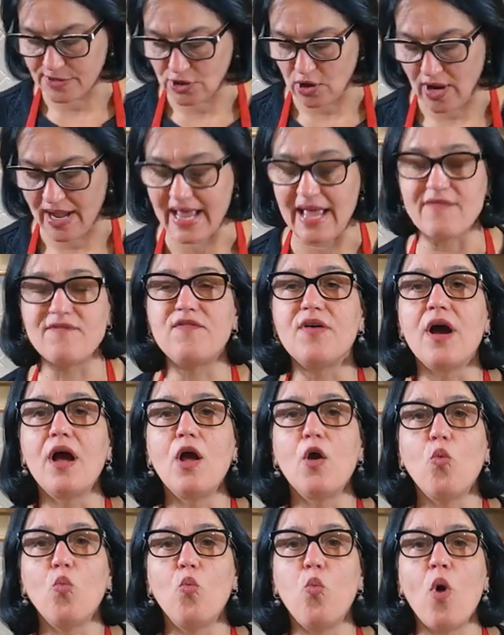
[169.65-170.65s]
So I have
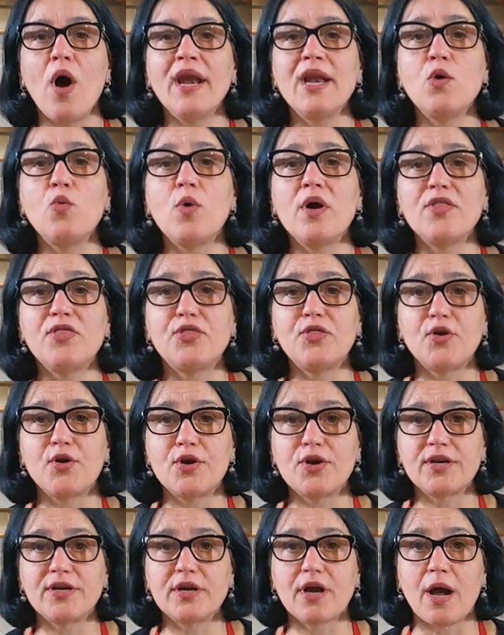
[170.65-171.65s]
one and one
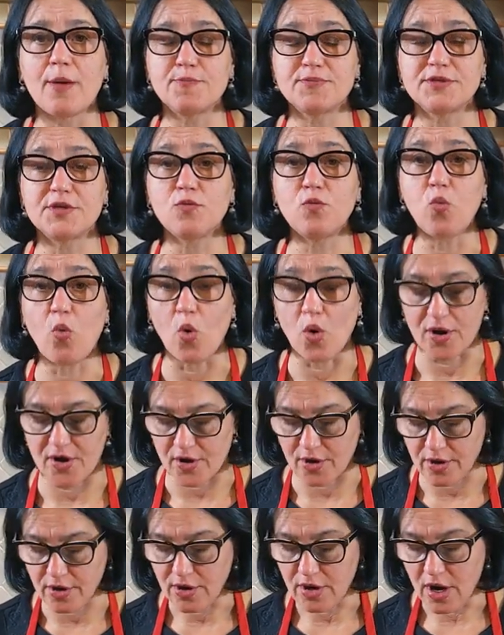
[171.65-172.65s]
third cups of
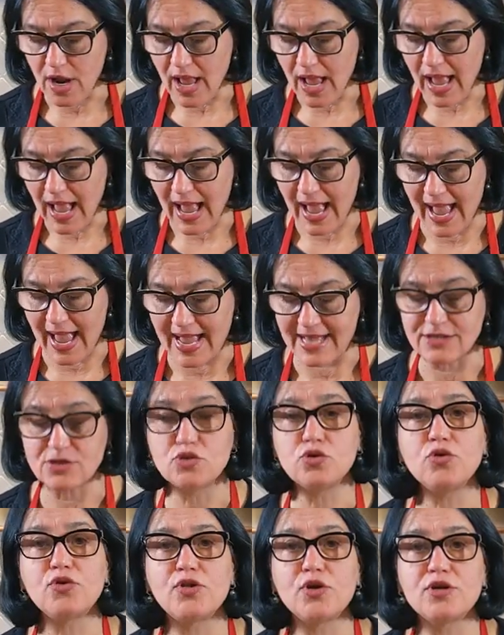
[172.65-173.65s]
water and
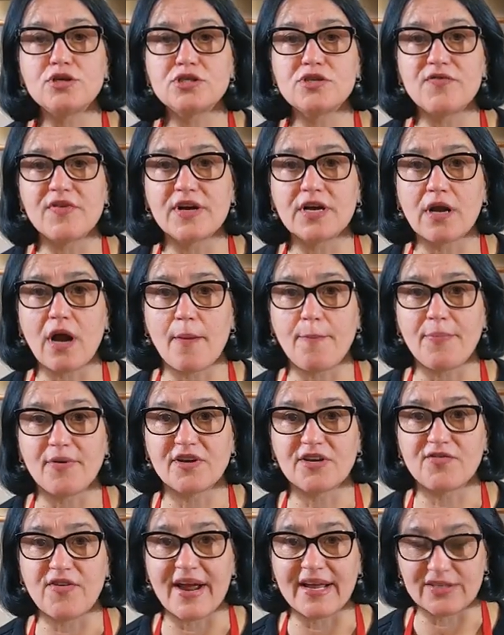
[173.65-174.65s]
two thirds of a cup
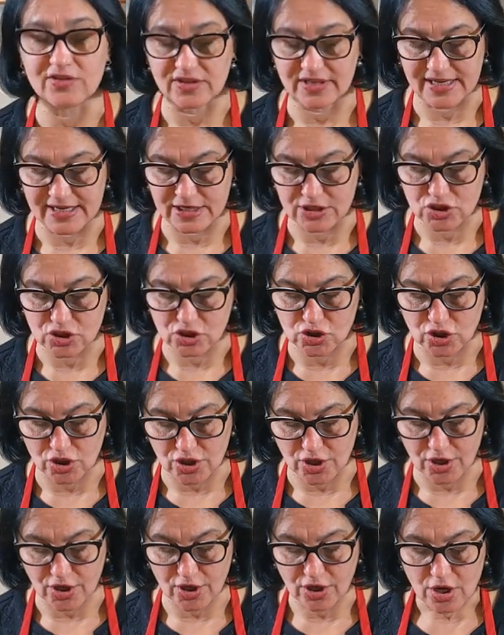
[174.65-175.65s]
of granulated
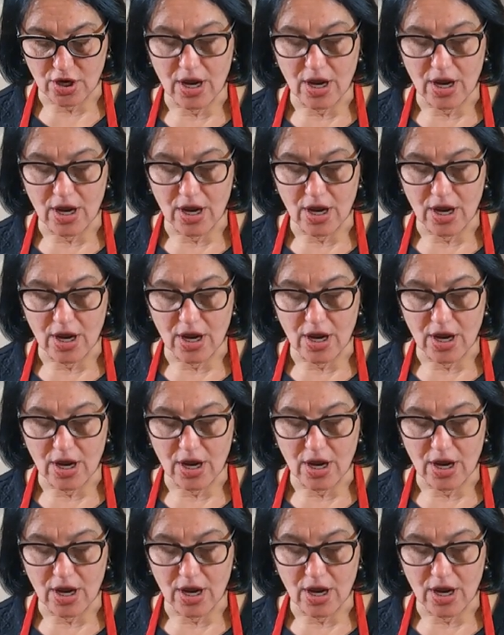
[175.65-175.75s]
sugar.